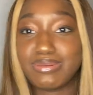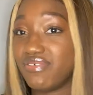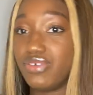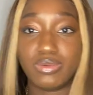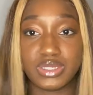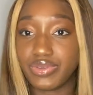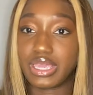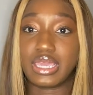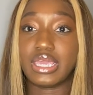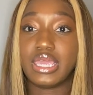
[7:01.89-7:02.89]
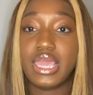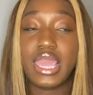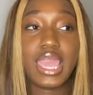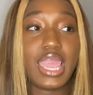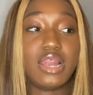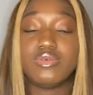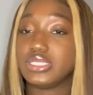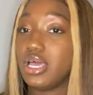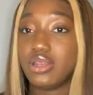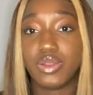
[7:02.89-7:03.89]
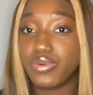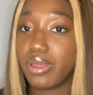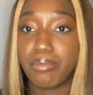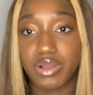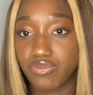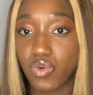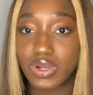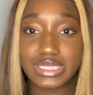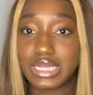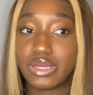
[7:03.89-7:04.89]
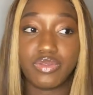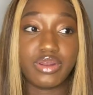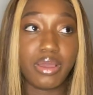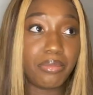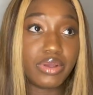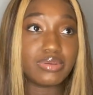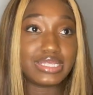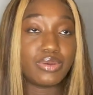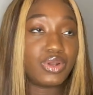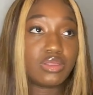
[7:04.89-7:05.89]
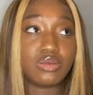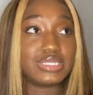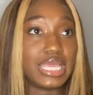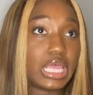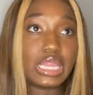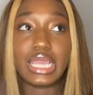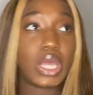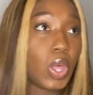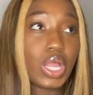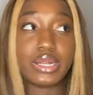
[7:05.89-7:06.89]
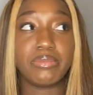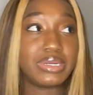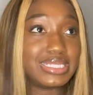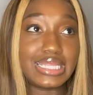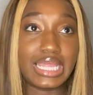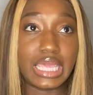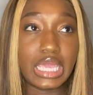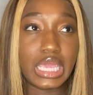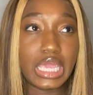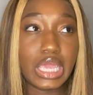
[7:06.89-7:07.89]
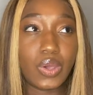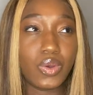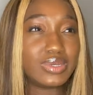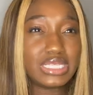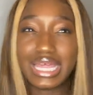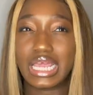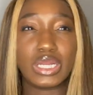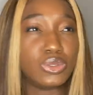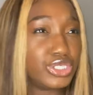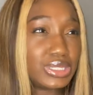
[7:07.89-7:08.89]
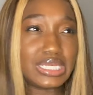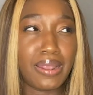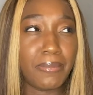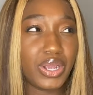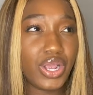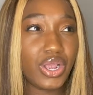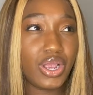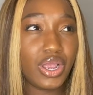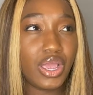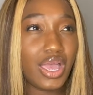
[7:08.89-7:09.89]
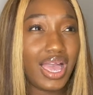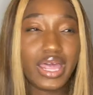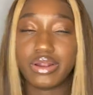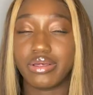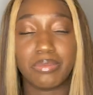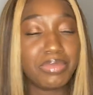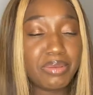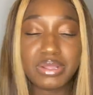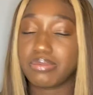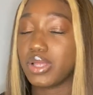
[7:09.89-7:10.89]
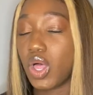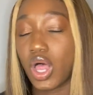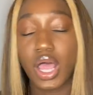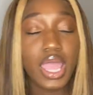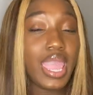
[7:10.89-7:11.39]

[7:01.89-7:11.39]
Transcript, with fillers: my phone was ringing. And it was an unknown number, of course. I didn't know the number. It was like one of those like collect call numbers, I think. Or was it like a New Jersey number? I don't know. But I picked up the call.